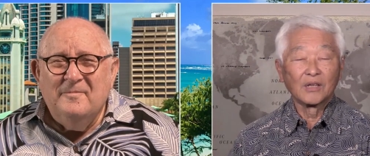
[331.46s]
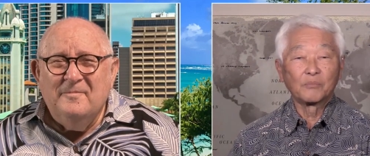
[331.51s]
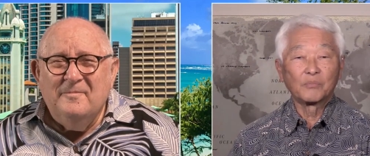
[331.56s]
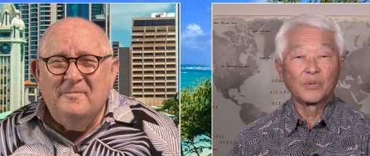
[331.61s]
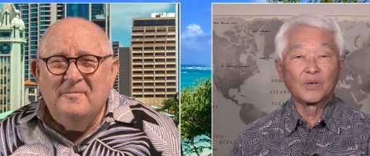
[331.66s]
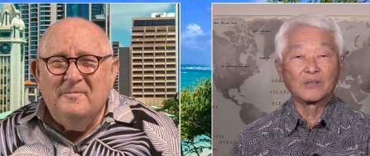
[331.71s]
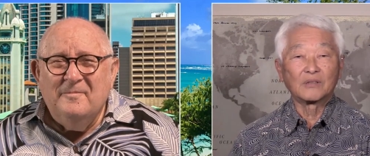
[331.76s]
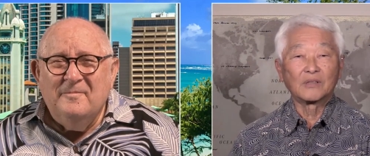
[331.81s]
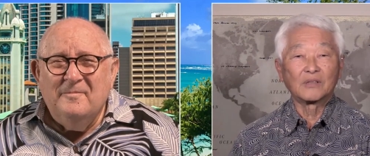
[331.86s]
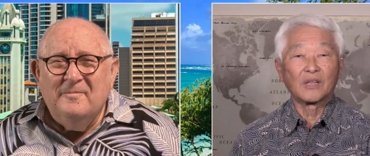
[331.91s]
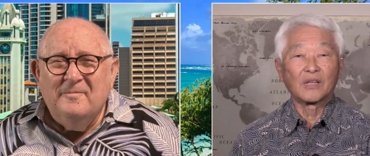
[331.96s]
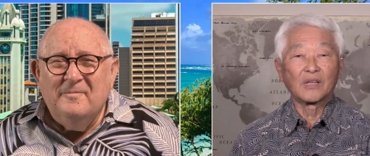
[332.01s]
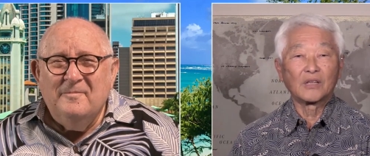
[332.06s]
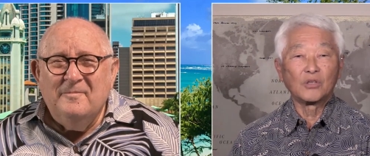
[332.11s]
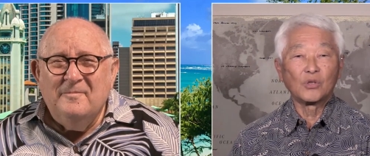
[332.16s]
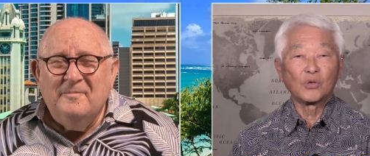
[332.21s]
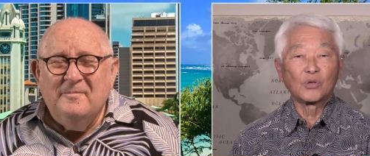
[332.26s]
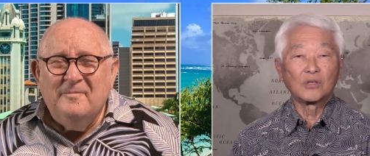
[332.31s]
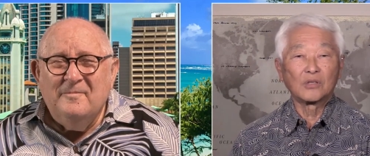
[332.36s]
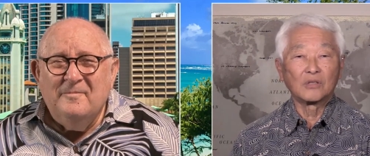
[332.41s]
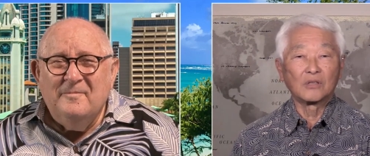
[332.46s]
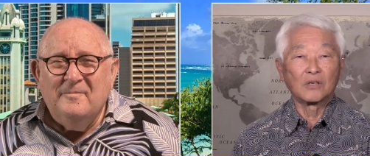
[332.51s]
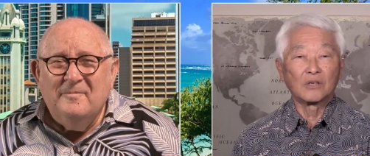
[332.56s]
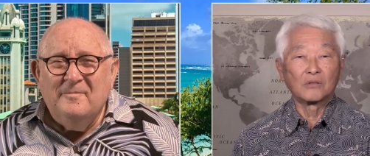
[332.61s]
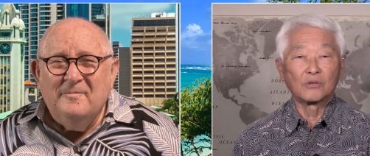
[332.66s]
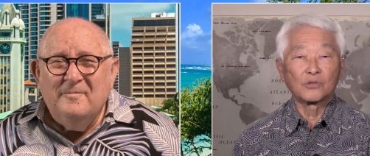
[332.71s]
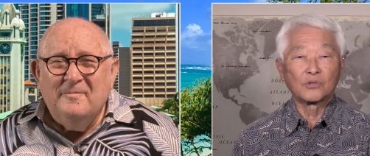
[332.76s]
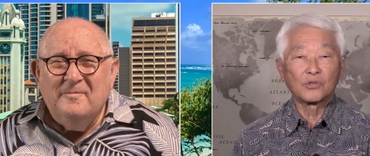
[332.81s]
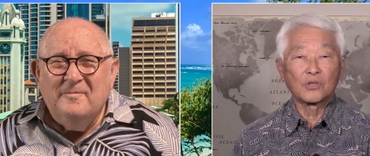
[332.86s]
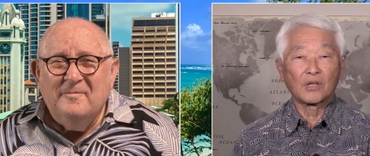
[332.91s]
Speaker 1: but then you can
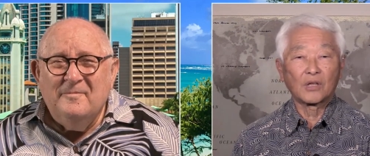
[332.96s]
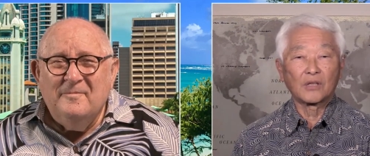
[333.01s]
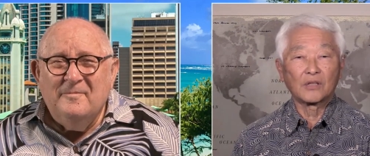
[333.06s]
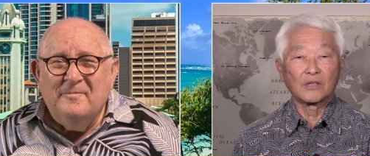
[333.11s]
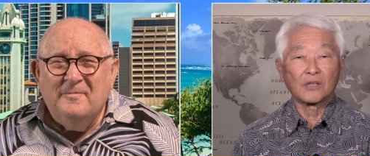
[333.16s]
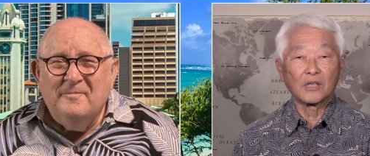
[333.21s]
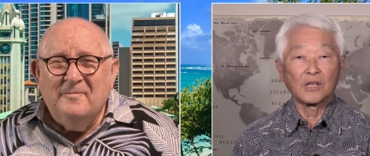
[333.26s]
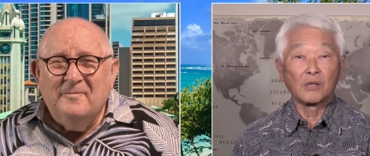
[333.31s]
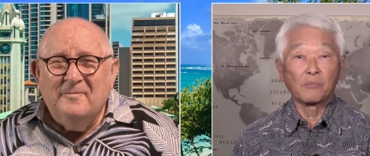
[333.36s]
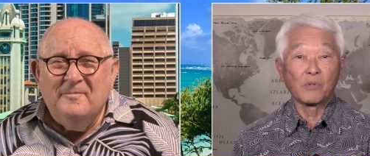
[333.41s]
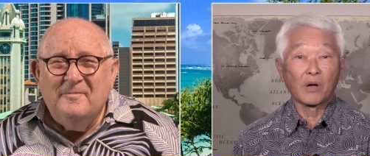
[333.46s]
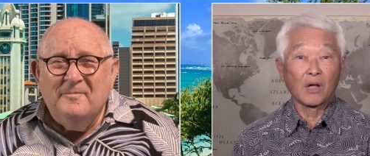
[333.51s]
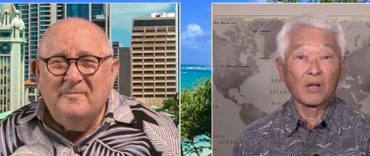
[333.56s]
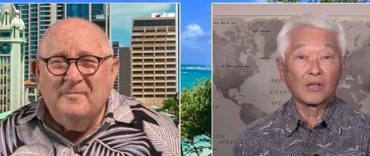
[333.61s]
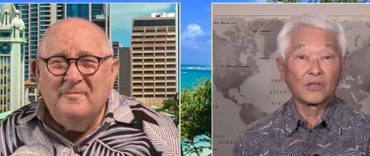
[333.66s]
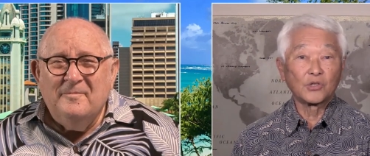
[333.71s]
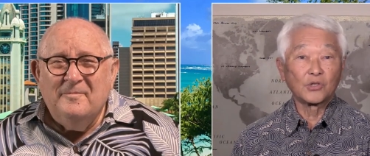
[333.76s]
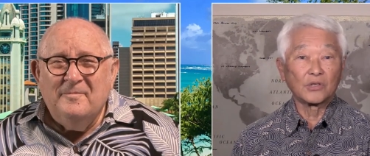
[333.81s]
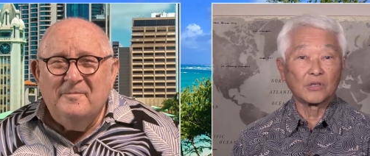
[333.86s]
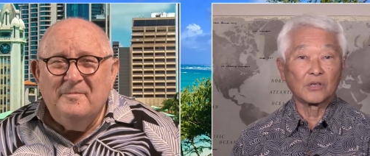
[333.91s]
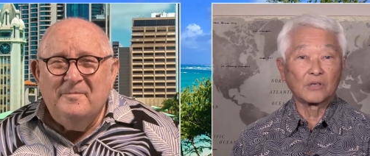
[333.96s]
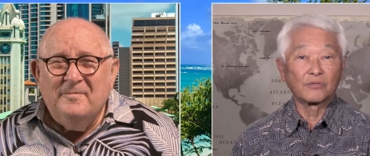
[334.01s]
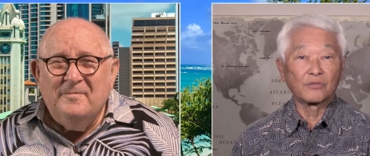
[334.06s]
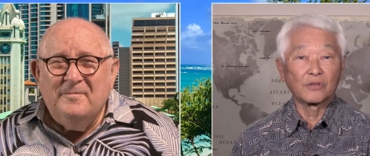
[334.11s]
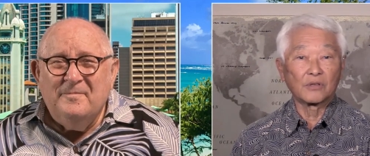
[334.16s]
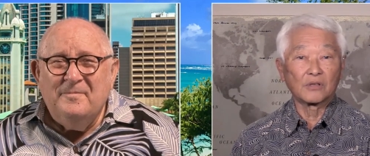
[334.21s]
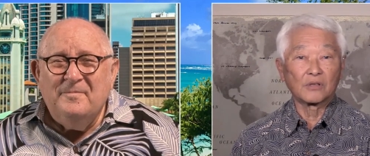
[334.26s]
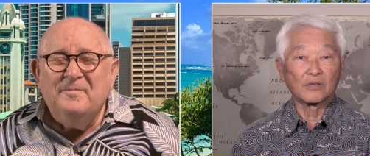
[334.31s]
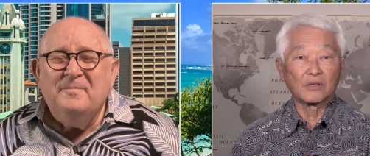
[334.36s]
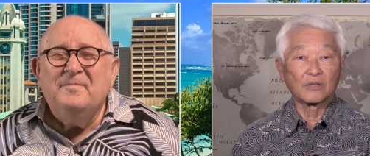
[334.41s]
understand the etymology of
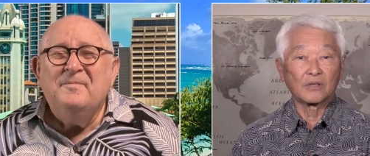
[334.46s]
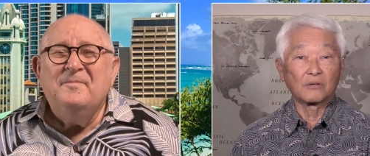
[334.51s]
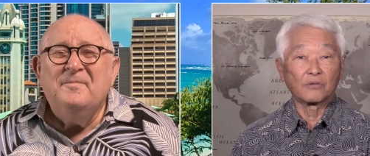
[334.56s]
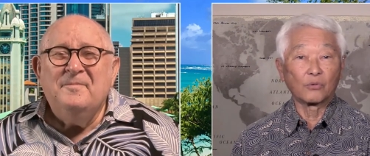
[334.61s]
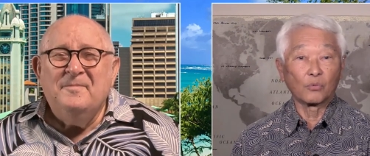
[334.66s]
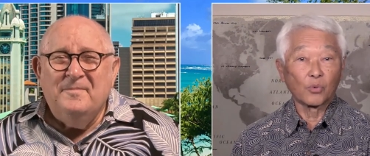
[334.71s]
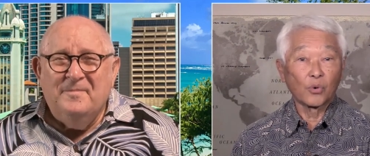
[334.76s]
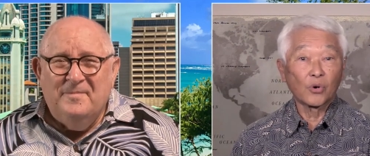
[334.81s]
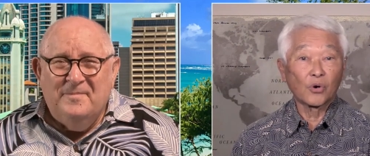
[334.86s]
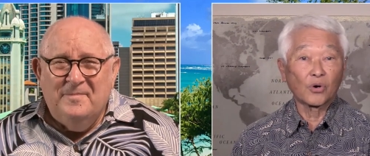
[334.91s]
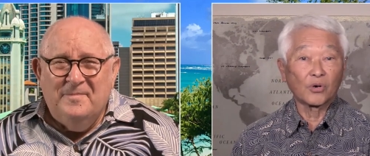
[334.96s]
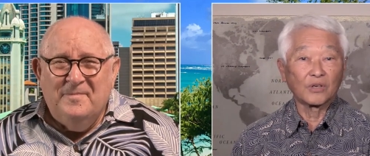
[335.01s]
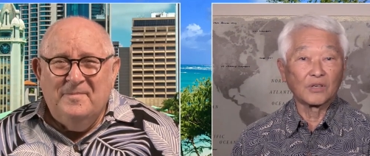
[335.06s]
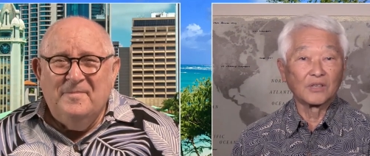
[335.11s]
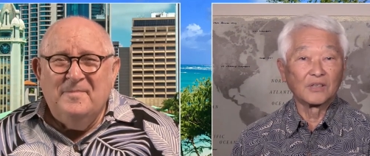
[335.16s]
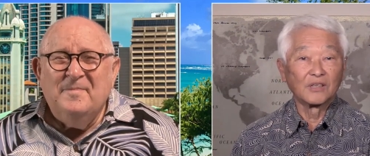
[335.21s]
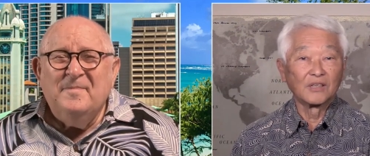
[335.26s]
the of the word.